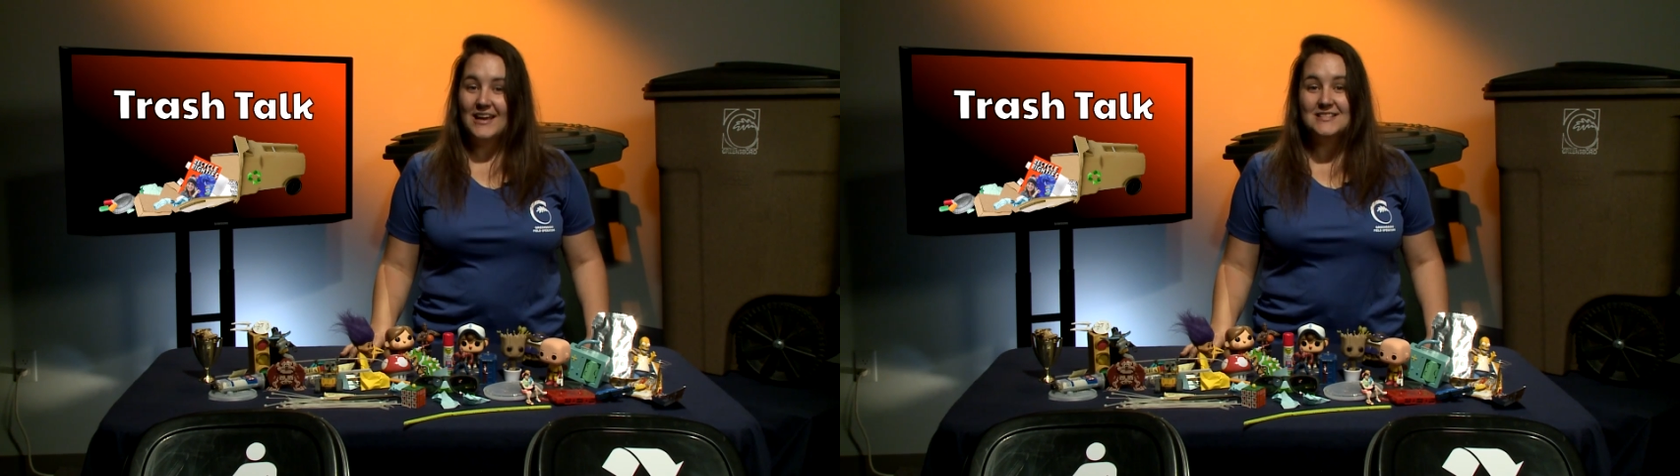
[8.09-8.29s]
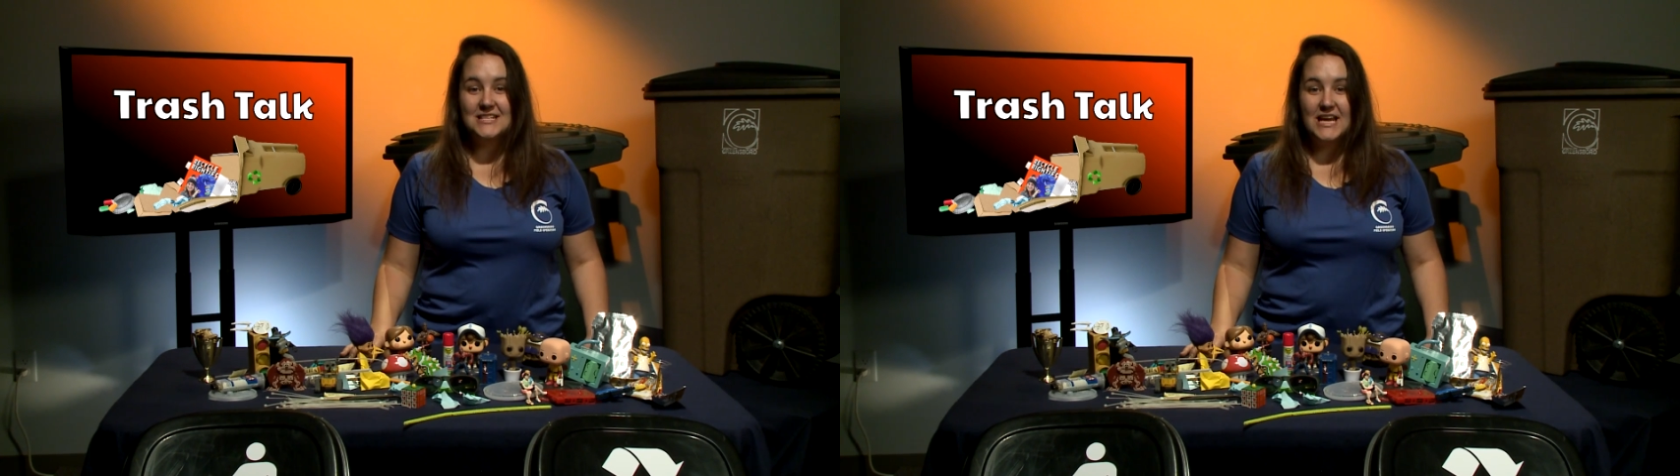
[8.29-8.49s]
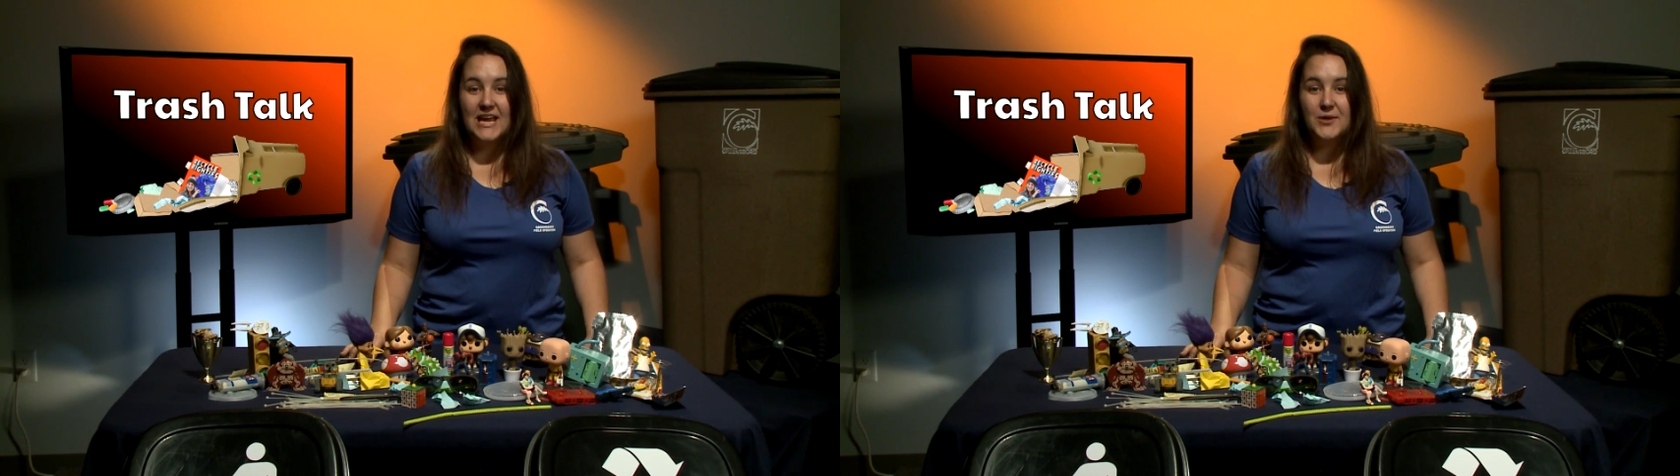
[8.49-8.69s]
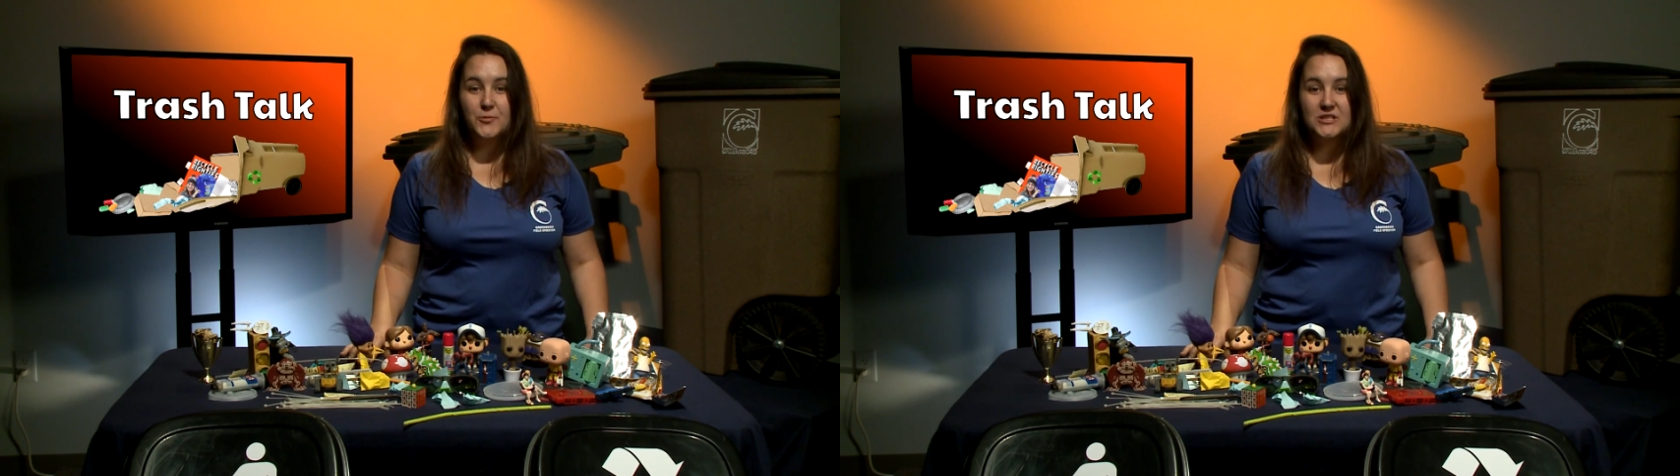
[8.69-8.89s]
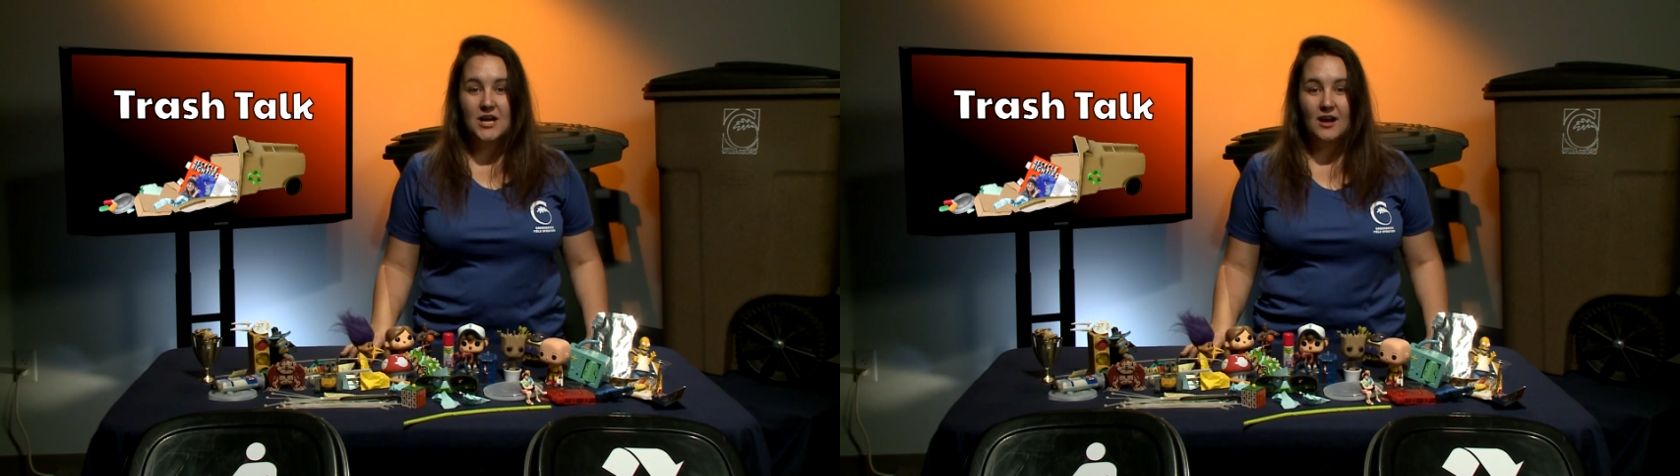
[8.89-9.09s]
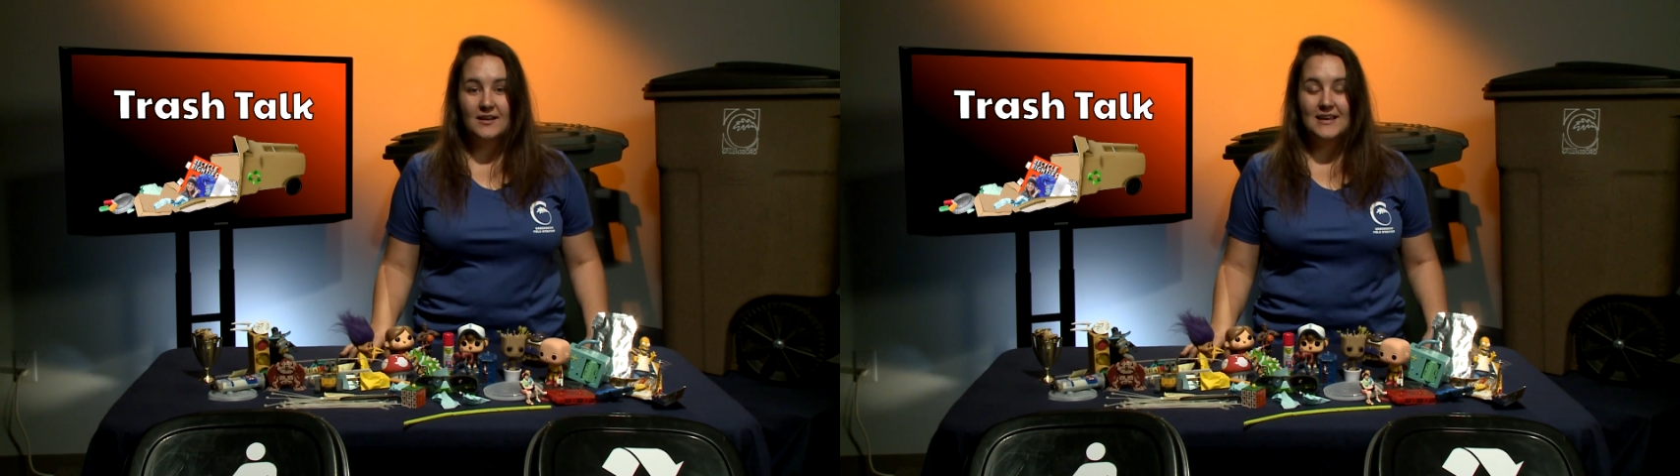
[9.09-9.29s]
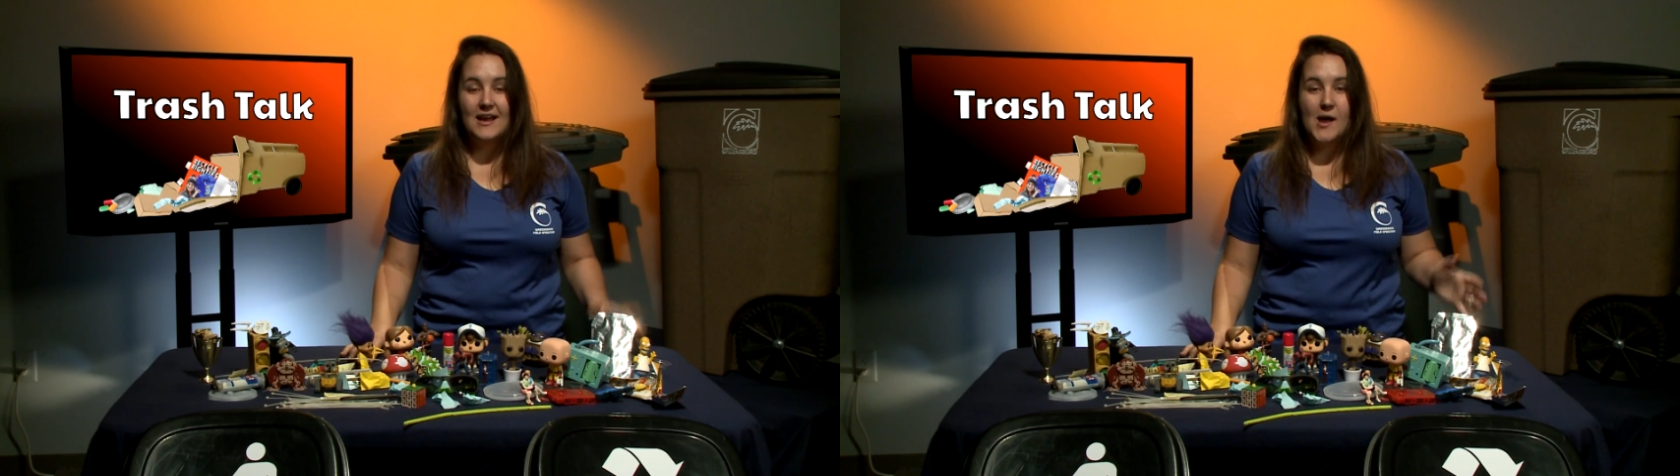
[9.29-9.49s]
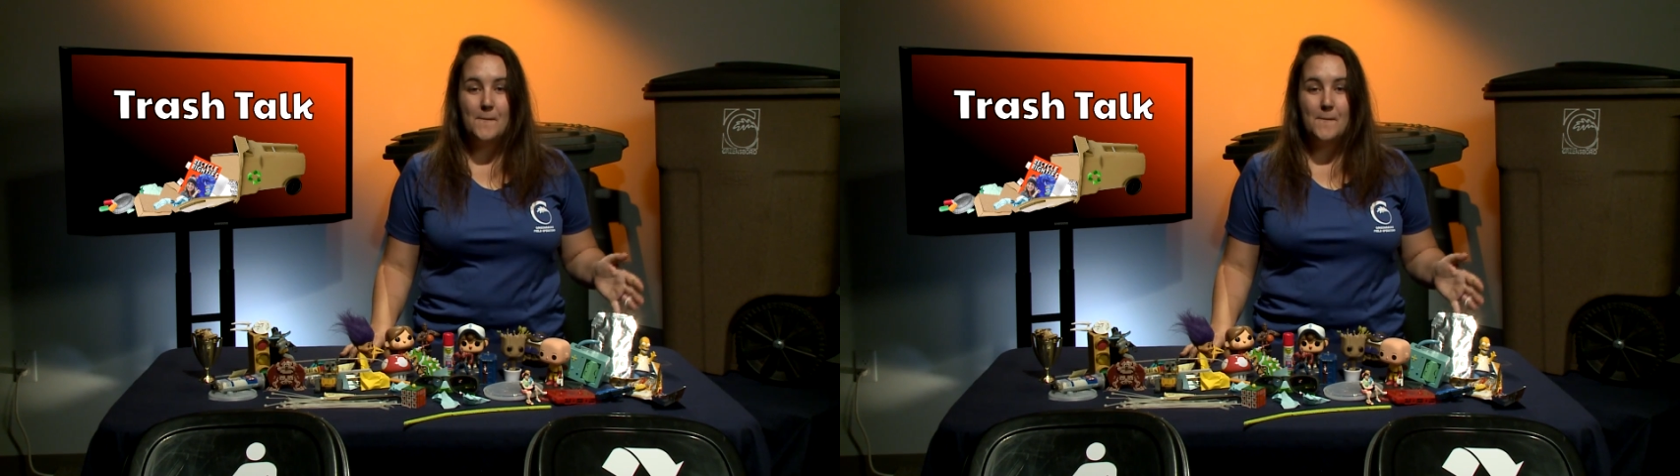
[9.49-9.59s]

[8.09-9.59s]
And today we're talking